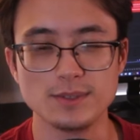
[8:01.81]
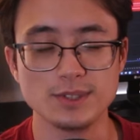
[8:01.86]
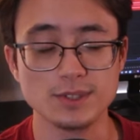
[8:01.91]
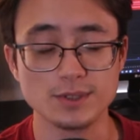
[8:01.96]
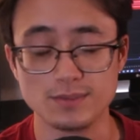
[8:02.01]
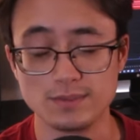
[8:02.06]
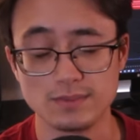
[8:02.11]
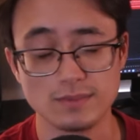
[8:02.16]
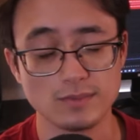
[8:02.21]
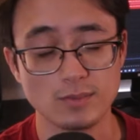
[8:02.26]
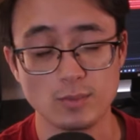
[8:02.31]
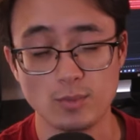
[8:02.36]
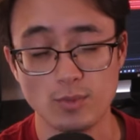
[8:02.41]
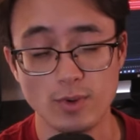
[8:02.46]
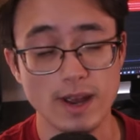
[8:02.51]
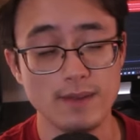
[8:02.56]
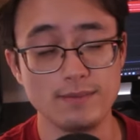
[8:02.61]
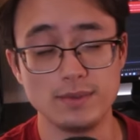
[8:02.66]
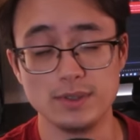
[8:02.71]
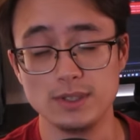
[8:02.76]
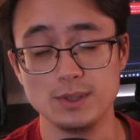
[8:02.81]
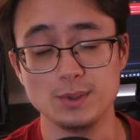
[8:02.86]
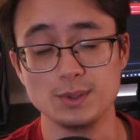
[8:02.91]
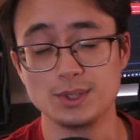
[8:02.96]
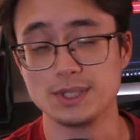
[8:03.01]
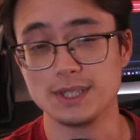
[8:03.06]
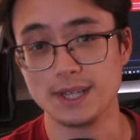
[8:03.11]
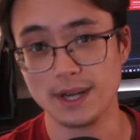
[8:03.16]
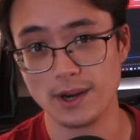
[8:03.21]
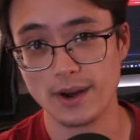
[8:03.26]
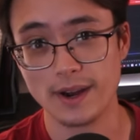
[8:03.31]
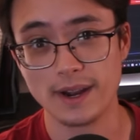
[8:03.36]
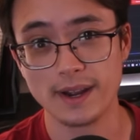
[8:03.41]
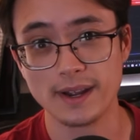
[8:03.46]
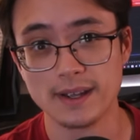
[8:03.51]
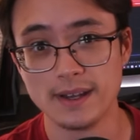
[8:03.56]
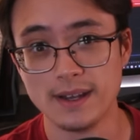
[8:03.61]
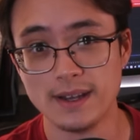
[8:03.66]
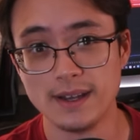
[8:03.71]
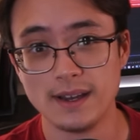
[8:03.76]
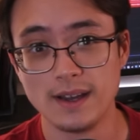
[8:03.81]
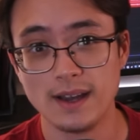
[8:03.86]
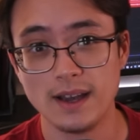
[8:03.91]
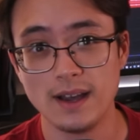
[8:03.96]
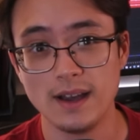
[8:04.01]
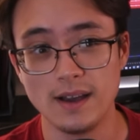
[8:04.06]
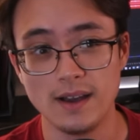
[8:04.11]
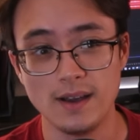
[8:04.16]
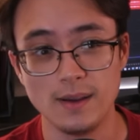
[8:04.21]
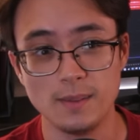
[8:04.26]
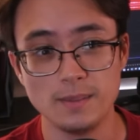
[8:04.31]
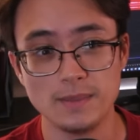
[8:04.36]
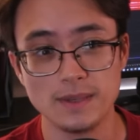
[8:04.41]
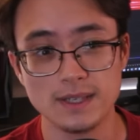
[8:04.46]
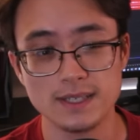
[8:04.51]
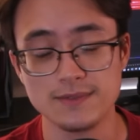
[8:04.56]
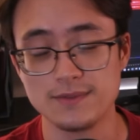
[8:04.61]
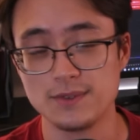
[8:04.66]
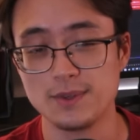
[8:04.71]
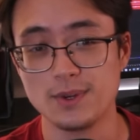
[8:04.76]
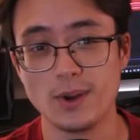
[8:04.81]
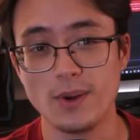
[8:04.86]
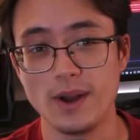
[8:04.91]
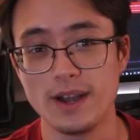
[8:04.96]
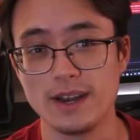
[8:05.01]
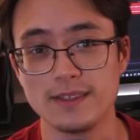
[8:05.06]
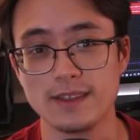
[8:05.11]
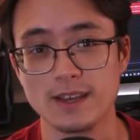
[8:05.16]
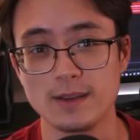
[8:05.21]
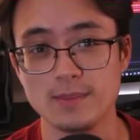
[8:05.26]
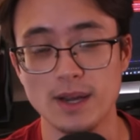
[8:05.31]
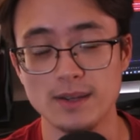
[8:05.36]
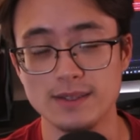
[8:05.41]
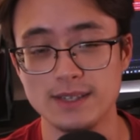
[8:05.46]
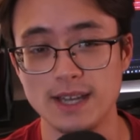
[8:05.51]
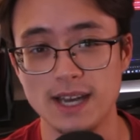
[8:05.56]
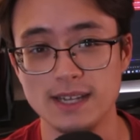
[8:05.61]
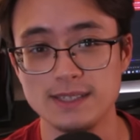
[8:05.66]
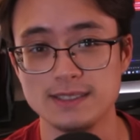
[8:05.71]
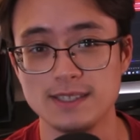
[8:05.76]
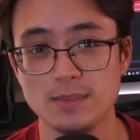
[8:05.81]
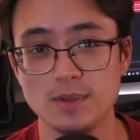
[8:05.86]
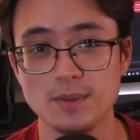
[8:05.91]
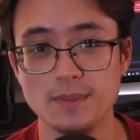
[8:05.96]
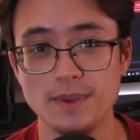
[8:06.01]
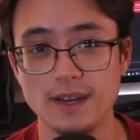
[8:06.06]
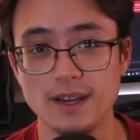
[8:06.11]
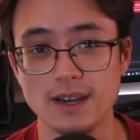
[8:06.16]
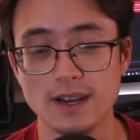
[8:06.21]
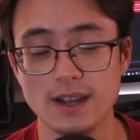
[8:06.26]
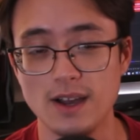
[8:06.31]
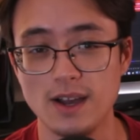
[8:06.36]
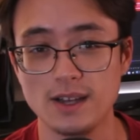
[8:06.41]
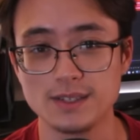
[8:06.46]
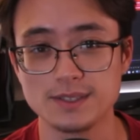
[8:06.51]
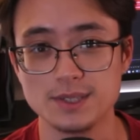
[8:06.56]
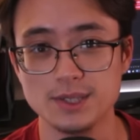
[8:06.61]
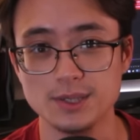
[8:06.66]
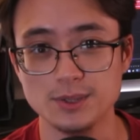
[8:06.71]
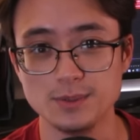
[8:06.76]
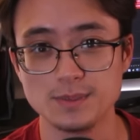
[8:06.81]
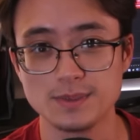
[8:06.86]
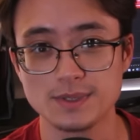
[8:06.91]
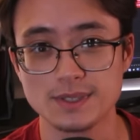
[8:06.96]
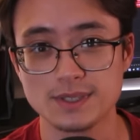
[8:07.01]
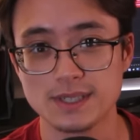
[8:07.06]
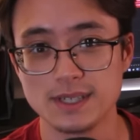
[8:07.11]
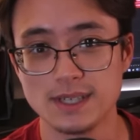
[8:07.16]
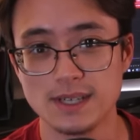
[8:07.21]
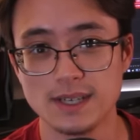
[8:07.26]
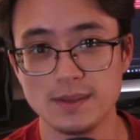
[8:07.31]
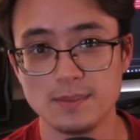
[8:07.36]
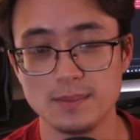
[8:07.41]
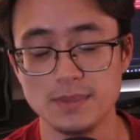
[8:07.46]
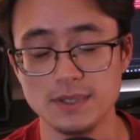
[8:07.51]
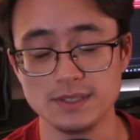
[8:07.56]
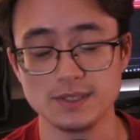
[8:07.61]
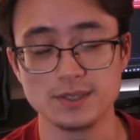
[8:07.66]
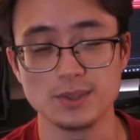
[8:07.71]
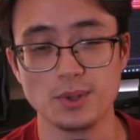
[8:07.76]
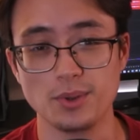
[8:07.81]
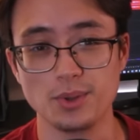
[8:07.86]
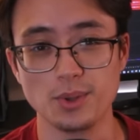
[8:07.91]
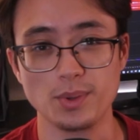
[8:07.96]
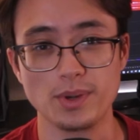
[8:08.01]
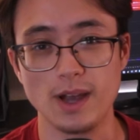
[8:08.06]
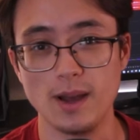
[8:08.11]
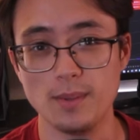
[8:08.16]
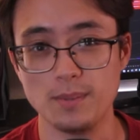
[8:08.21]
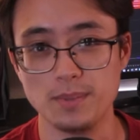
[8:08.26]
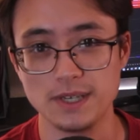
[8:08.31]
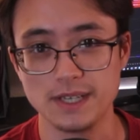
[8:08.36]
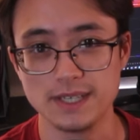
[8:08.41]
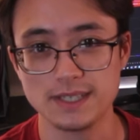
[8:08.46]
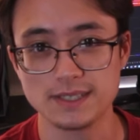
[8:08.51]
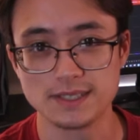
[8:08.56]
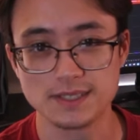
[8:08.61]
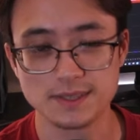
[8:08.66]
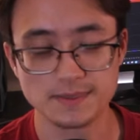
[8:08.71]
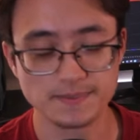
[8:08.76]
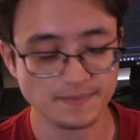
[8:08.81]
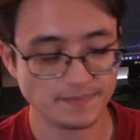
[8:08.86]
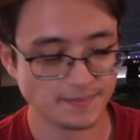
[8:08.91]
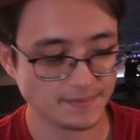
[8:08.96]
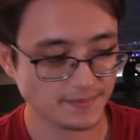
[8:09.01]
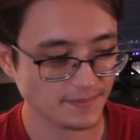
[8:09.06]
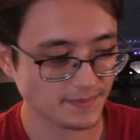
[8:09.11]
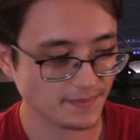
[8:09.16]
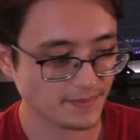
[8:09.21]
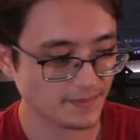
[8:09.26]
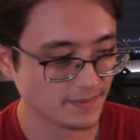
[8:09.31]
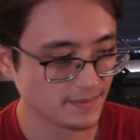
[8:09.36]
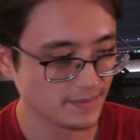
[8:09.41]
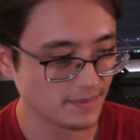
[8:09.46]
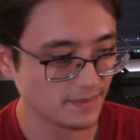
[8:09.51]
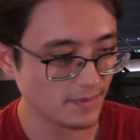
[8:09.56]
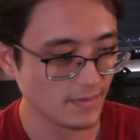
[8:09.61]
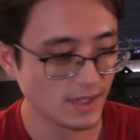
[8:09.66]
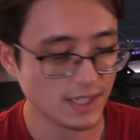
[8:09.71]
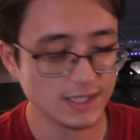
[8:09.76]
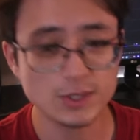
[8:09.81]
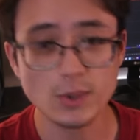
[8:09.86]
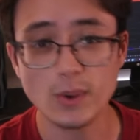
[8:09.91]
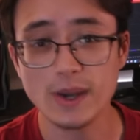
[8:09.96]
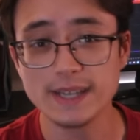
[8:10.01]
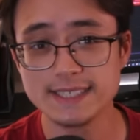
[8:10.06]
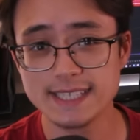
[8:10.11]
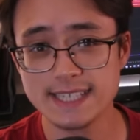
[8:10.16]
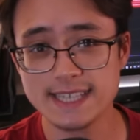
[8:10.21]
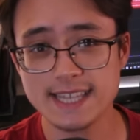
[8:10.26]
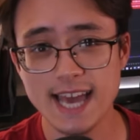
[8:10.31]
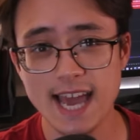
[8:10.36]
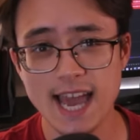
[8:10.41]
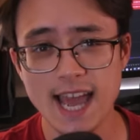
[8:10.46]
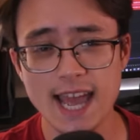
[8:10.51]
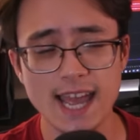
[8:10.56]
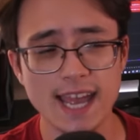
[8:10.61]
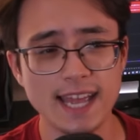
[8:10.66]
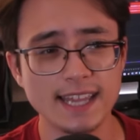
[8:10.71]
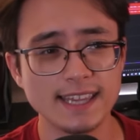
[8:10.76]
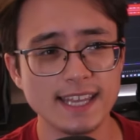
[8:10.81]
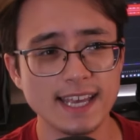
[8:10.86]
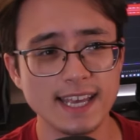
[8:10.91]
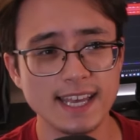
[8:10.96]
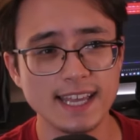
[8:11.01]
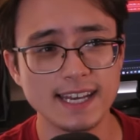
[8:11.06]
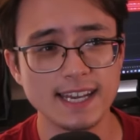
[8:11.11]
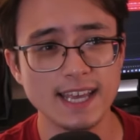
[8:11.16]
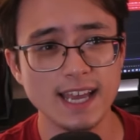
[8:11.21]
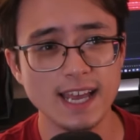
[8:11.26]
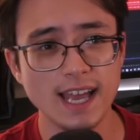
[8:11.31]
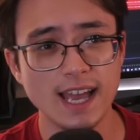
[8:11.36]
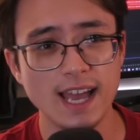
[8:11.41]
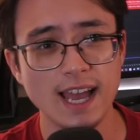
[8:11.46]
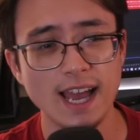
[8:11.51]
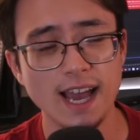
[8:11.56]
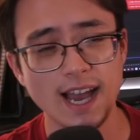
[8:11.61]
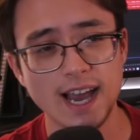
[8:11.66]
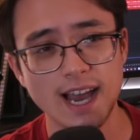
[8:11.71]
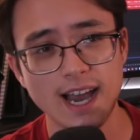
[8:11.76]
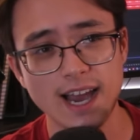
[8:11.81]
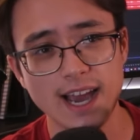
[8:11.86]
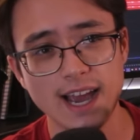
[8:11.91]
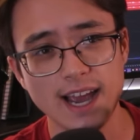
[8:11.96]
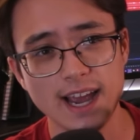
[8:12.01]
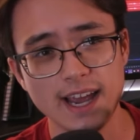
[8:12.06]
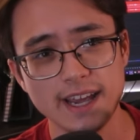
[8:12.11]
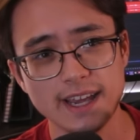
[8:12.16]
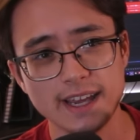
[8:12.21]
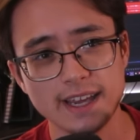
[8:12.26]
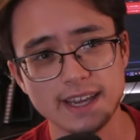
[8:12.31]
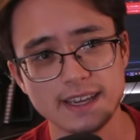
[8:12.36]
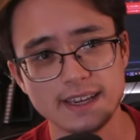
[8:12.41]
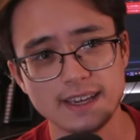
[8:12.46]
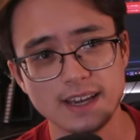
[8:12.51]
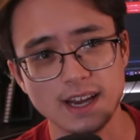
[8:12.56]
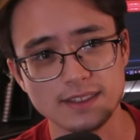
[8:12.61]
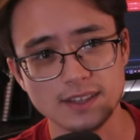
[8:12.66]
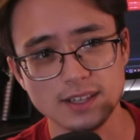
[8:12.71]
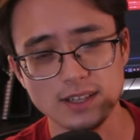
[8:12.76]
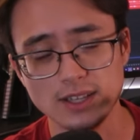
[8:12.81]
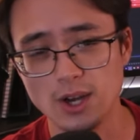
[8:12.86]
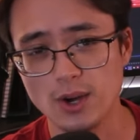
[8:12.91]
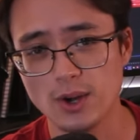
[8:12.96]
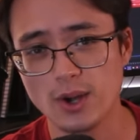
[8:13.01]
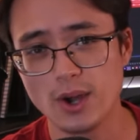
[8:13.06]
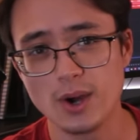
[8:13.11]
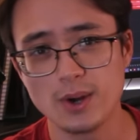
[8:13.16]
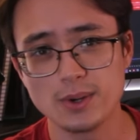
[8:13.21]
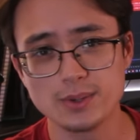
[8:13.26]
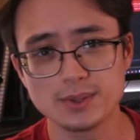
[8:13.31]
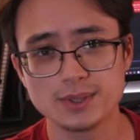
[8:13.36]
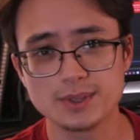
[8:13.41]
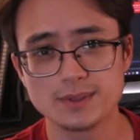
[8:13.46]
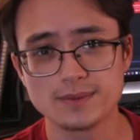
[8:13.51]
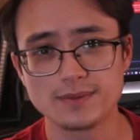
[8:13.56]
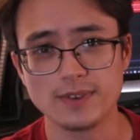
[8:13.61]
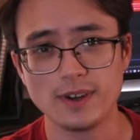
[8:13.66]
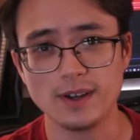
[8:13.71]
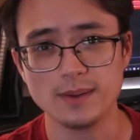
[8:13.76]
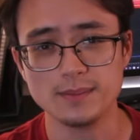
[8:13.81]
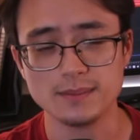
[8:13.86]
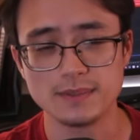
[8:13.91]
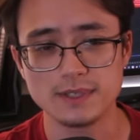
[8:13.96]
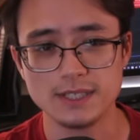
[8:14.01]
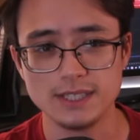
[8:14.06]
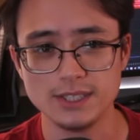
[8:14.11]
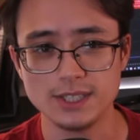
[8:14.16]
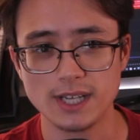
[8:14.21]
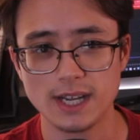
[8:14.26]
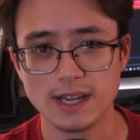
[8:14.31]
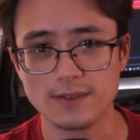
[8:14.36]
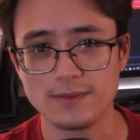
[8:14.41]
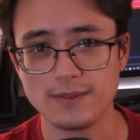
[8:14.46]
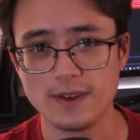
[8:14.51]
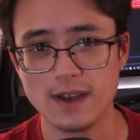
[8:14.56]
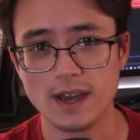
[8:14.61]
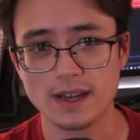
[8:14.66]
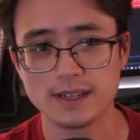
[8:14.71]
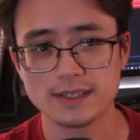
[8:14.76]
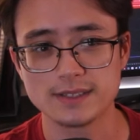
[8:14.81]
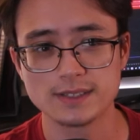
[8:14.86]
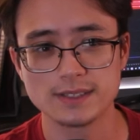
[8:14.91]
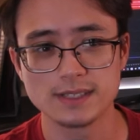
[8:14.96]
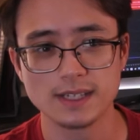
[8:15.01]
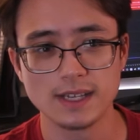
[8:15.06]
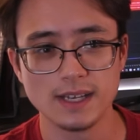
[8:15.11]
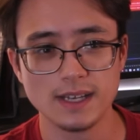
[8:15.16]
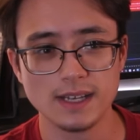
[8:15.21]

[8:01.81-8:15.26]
which is revolutionary. If you know anything about dye sublimated costumes being sold through companies. So I did that, and then I got the logos from TJAGFX.